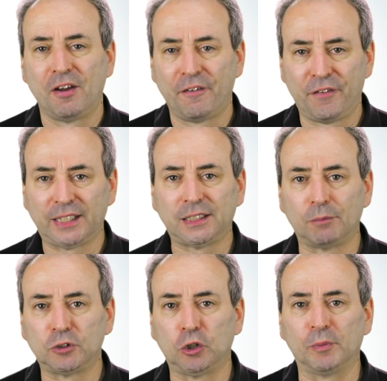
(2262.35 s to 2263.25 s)
Fess
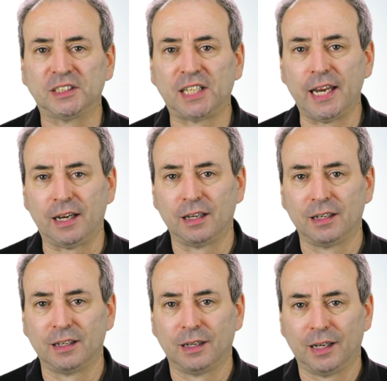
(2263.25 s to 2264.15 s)
up to your mistake,
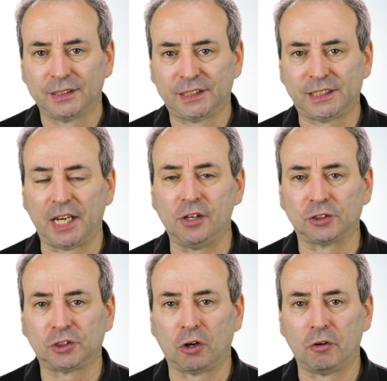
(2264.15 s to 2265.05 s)
say you're
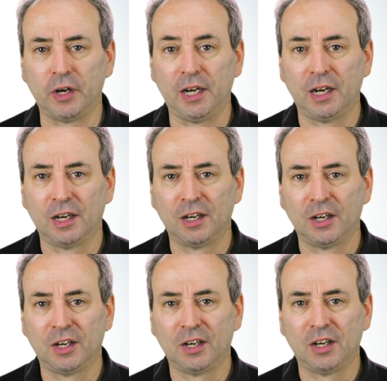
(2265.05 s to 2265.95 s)
sorry,
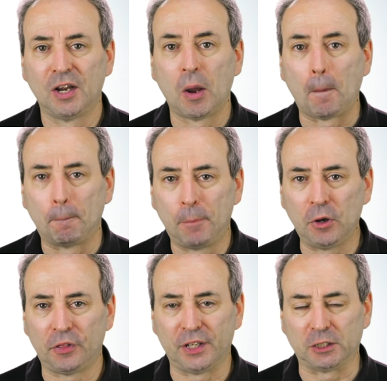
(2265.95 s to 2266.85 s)

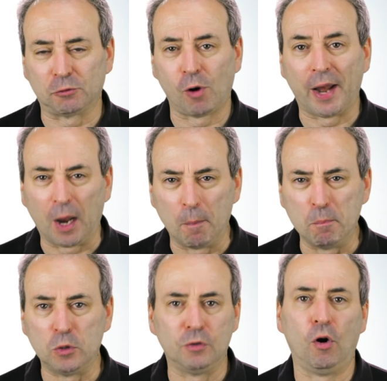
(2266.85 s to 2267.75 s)
put things right and
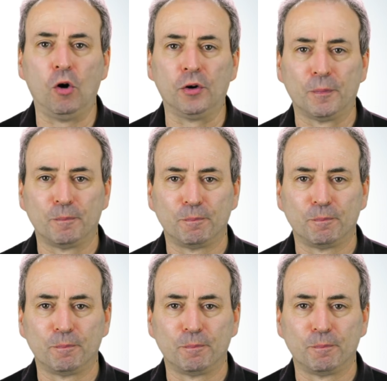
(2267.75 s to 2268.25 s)
move on.